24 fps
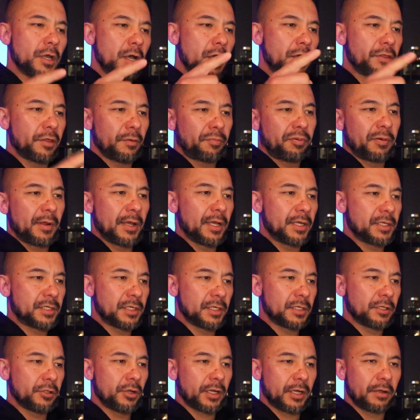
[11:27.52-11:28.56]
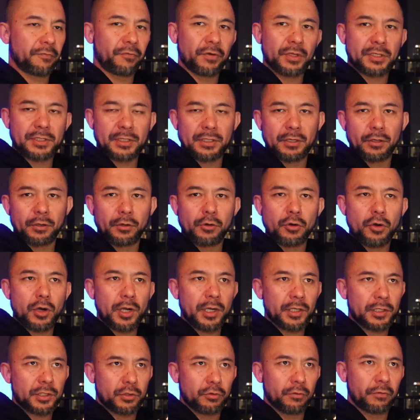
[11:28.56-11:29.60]
Other places, like if it's in a
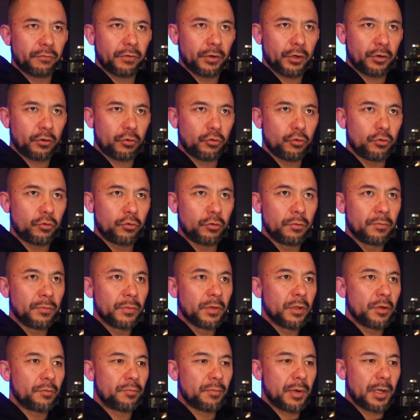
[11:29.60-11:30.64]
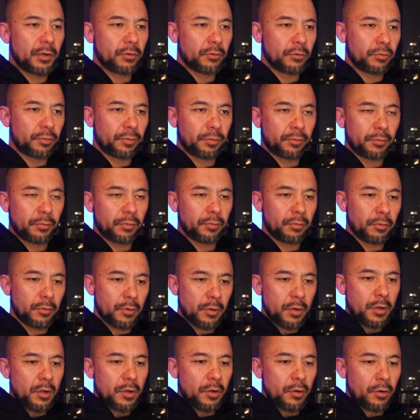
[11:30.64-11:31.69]
nice sort of a cool metal
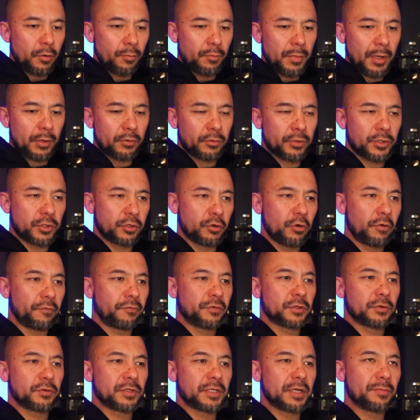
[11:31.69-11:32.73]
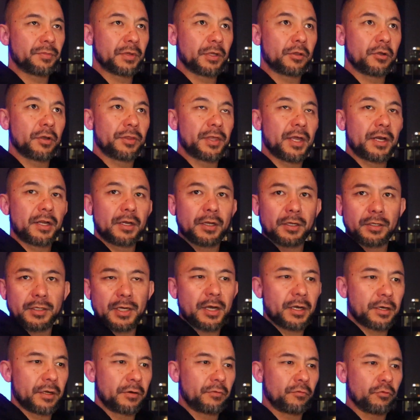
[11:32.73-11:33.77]
surface or something like that in a
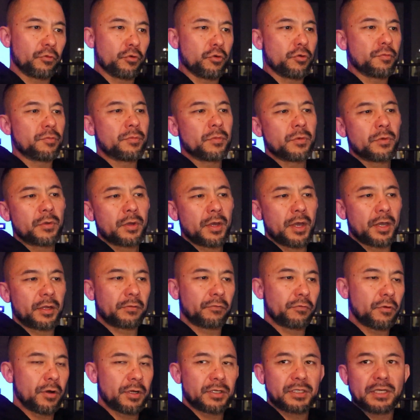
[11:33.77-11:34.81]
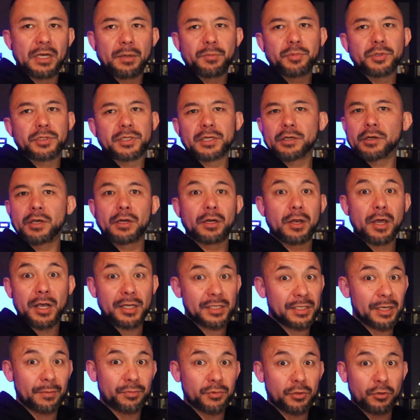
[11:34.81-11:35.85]
darkened room at the right temperature, it can
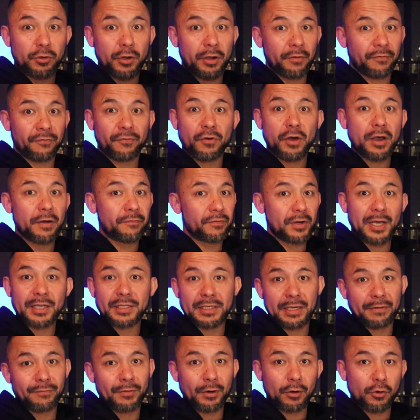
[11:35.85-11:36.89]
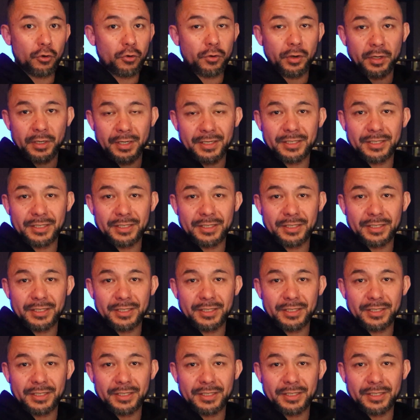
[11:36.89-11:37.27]
last up to like 5 days, even longer.